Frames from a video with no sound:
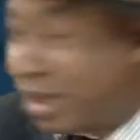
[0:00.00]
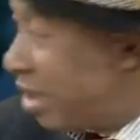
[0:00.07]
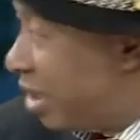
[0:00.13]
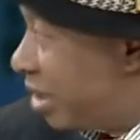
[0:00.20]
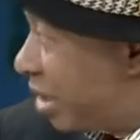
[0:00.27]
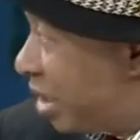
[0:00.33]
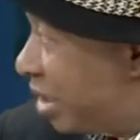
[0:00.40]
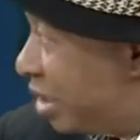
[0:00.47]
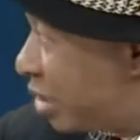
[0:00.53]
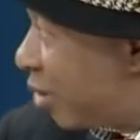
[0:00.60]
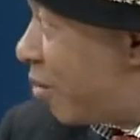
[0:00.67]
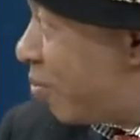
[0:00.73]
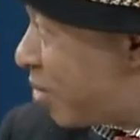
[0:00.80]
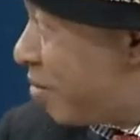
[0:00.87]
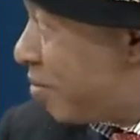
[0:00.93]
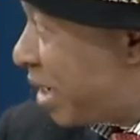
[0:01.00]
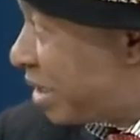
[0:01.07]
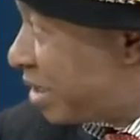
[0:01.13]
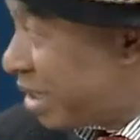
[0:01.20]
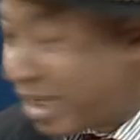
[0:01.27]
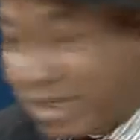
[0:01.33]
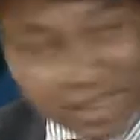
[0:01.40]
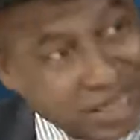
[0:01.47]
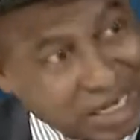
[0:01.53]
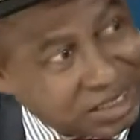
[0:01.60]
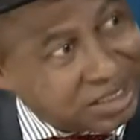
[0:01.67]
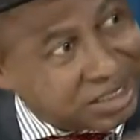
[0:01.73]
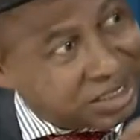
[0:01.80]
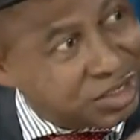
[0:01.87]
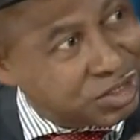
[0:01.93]
released or implemented? That
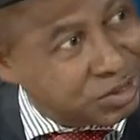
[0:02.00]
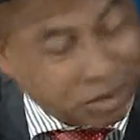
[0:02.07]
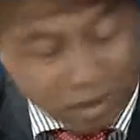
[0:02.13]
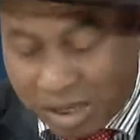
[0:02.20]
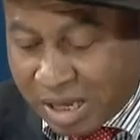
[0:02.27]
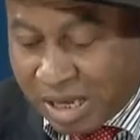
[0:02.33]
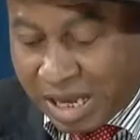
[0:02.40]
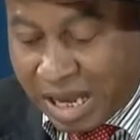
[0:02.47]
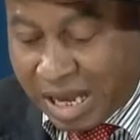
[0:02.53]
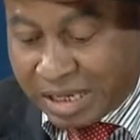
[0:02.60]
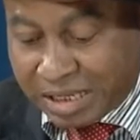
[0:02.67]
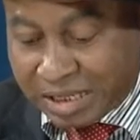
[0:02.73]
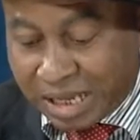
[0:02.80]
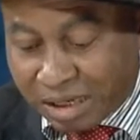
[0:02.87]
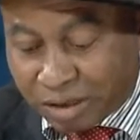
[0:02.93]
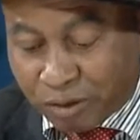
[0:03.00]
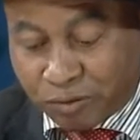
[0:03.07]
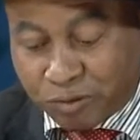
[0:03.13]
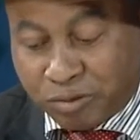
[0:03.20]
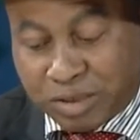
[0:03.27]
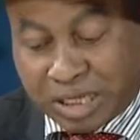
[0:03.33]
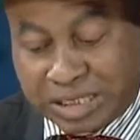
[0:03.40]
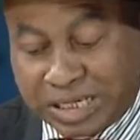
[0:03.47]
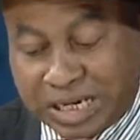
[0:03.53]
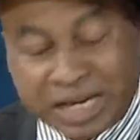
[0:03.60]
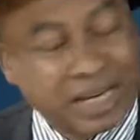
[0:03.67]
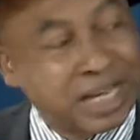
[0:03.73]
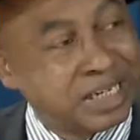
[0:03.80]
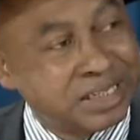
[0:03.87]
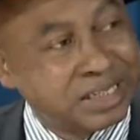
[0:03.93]
is the issue. And that of
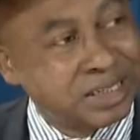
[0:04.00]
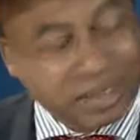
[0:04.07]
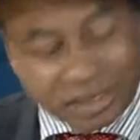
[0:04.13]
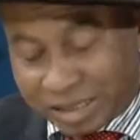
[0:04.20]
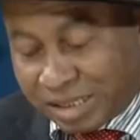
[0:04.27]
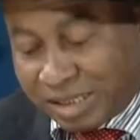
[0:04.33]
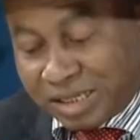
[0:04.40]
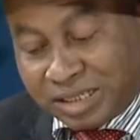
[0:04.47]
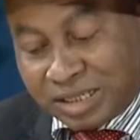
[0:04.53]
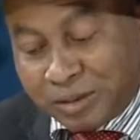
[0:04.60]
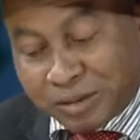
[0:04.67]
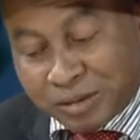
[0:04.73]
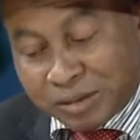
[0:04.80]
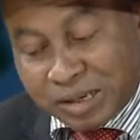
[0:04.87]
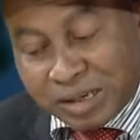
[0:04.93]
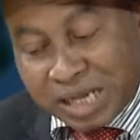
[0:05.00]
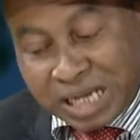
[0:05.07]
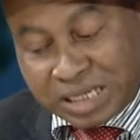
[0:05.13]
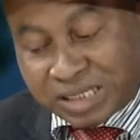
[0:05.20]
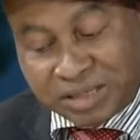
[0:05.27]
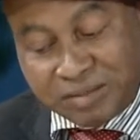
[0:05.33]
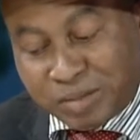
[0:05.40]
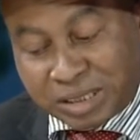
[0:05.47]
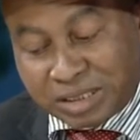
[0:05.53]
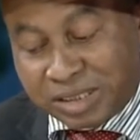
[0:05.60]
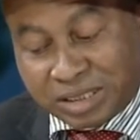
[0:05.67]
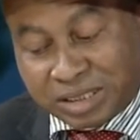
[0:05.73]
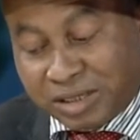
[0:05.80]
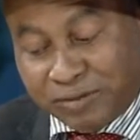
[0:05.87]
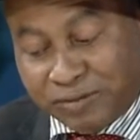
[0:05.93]
2019, the estimate
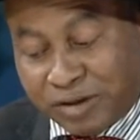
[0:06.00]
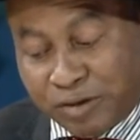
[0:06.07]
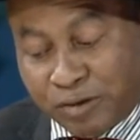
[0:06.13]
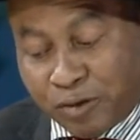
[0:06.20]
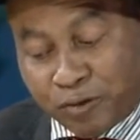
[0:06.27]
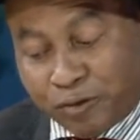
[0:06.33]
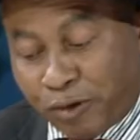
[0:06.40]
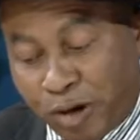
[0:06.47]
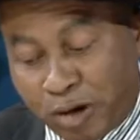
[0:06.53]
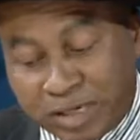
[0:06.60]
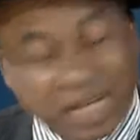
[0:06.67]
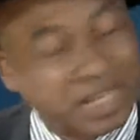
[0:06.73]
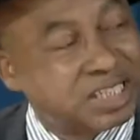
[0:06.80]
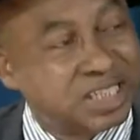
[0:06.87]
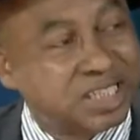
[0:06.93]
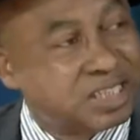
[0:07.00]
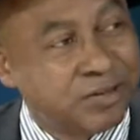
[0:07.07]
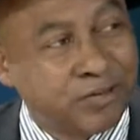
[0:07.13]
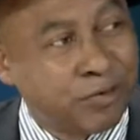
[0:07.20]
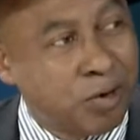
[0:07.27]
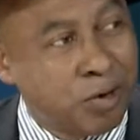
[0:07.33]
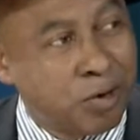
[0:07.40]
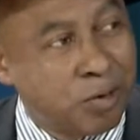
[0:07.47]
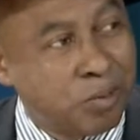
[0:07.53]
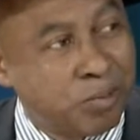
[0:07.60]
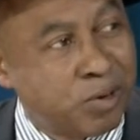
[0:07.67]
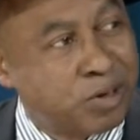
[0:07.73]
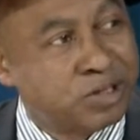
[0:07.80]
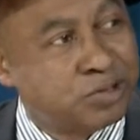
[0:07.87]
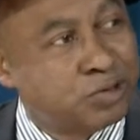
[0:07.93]
is even
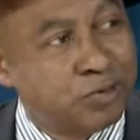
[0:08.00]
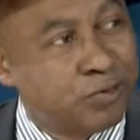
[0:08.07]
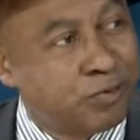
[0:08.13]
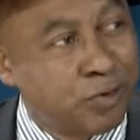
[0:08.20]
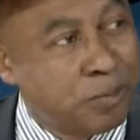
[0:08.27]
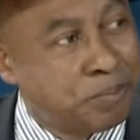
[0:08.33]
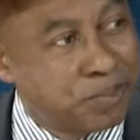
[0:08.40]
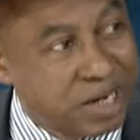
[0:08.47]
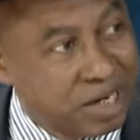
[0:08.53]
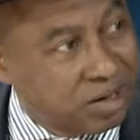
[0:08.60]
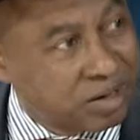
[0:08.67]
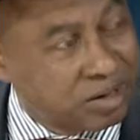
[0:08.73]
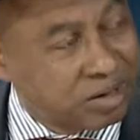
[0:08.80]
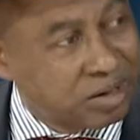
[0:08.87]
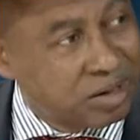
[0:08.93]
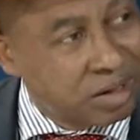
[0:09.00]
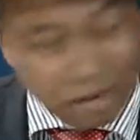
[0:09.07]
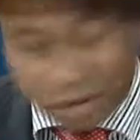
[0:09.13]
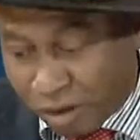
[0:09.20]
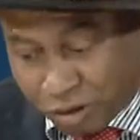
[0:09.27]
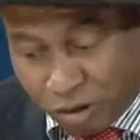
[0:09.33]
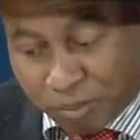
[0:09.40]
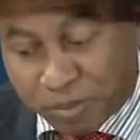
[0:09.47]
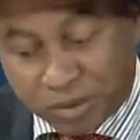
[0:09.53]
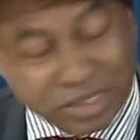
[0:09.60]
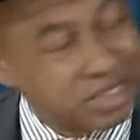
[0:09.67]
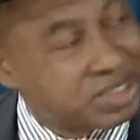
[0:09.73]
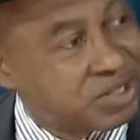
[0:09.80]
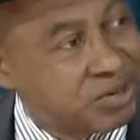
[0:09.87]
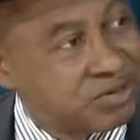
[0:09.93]
464.24 billion, not up to
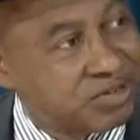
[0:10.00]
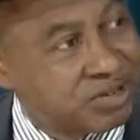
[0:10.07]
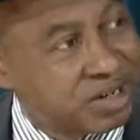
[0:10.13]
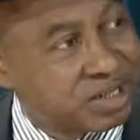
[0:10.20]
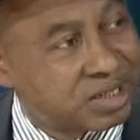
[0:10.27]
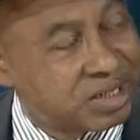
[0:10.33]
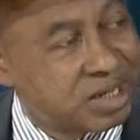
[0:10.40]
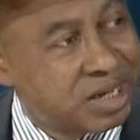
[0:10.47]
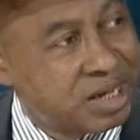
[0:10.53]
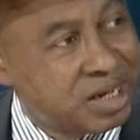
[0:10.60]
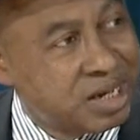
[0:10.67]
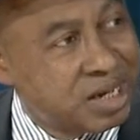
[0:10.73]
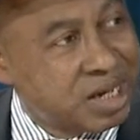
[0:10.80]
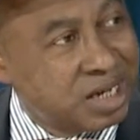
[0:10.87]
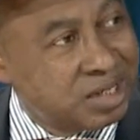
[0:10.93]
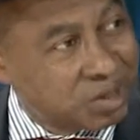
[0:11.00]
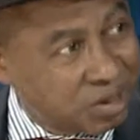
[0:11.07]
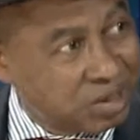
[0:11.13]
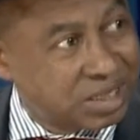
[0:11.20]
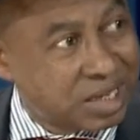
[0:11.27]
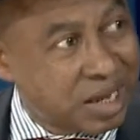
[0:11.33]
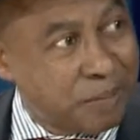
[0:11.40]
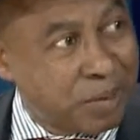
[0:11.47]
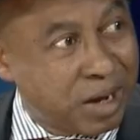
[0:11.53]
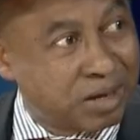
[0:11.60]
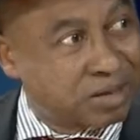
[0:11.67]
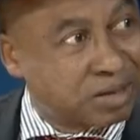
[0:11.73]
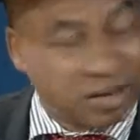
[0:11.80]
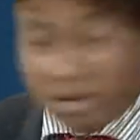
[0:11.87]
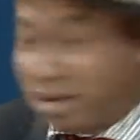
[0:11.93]
600. And so it's
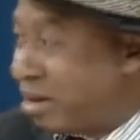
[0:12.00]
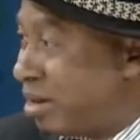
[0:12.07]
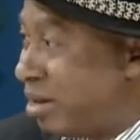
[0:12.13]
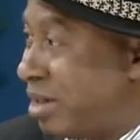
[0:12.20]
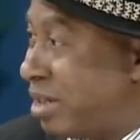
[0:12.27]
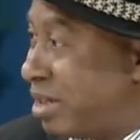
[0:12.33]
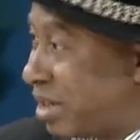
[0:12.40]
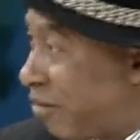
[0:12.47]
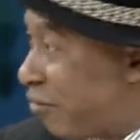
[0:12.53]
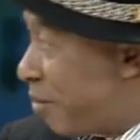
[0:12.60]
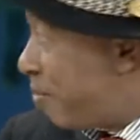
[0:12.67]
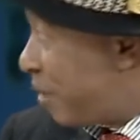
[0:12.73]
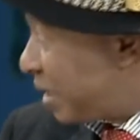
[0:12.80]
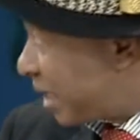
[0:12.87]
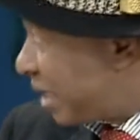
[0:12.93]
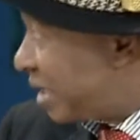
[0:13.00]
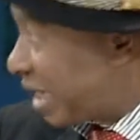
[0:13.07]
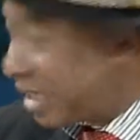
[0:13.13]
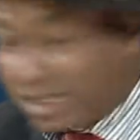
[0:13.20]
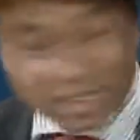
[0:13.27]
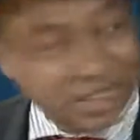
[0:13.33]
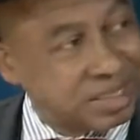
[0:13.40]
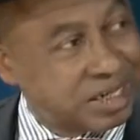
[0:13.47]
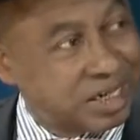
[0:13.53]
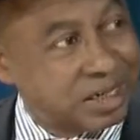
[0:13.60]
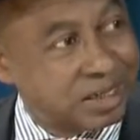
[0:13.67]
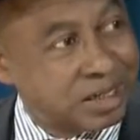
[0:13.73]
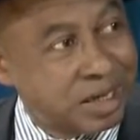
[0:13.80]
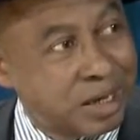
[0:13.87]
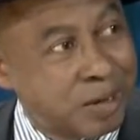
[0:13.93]
about 7%, as he said.
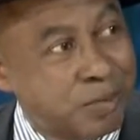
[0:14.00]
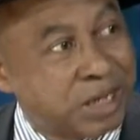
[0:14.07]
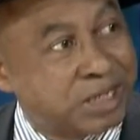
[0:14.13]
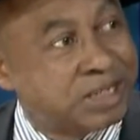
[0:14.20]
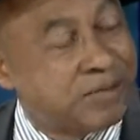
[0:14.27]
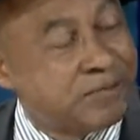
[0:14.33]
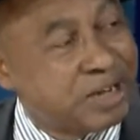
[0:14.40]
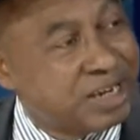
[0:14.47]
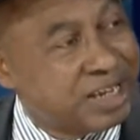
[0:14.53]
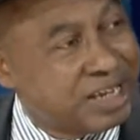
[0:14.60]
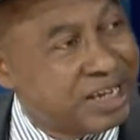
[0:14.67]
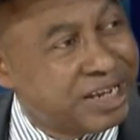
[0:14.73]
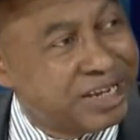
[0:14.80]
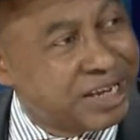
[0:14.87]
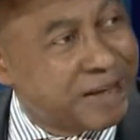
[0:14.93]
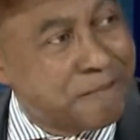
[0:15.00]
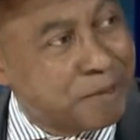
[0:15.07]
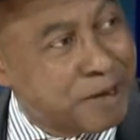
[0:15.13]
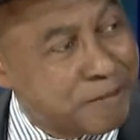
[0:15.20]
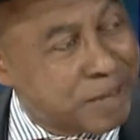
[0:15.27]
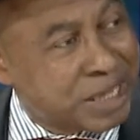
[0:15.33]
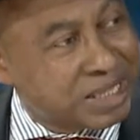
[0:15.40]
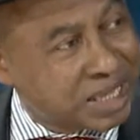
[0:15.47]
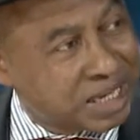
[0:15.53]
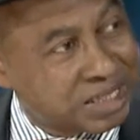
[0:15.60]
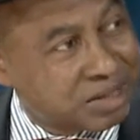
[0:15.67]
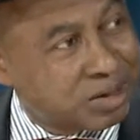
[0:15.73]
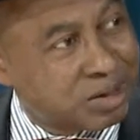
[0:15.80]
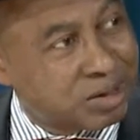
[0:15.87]
But even in the implementation,